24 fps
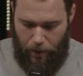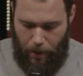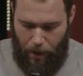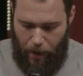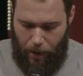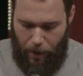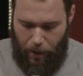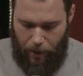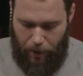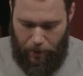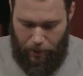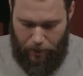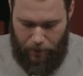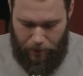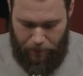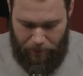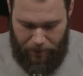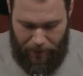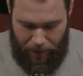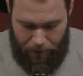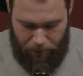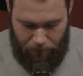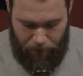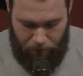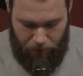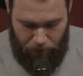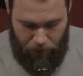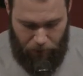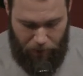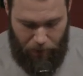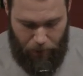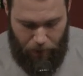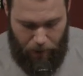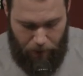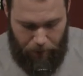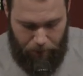um, yeah. So,
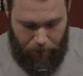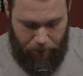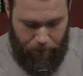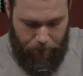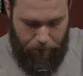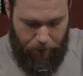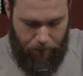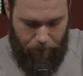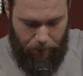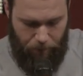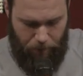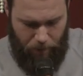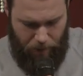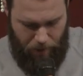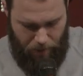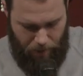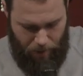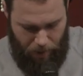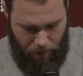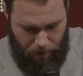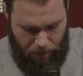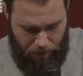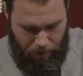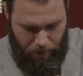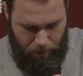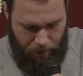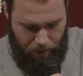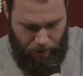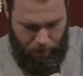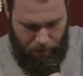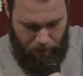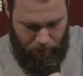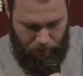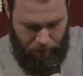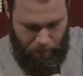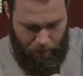anyway, I think
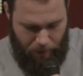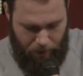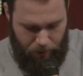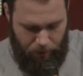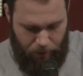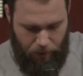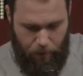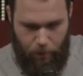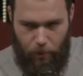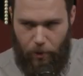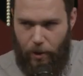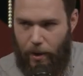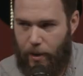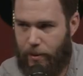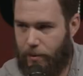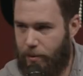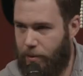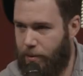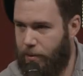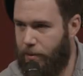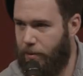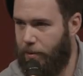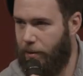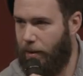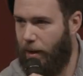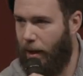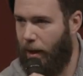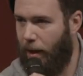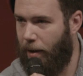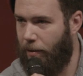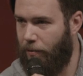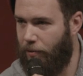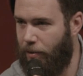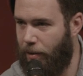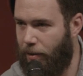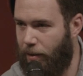that just about summarizes
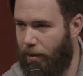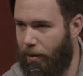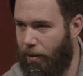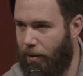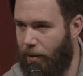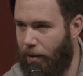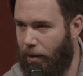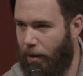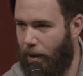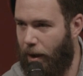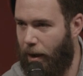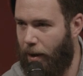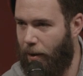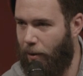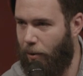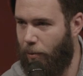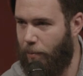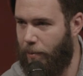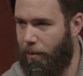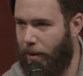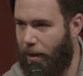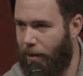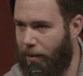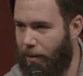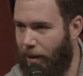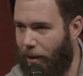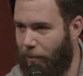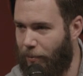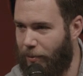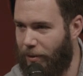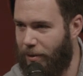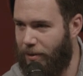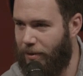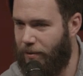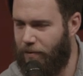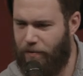everything. I hope that that
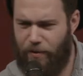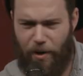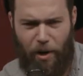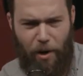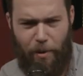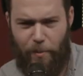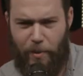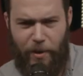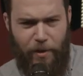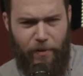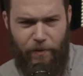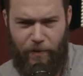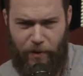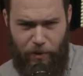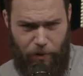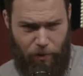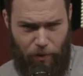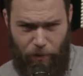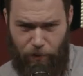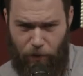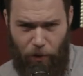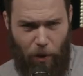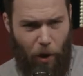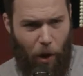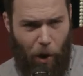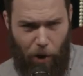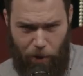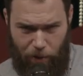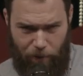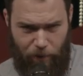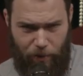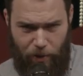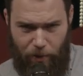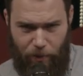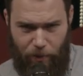was very beneficial for all of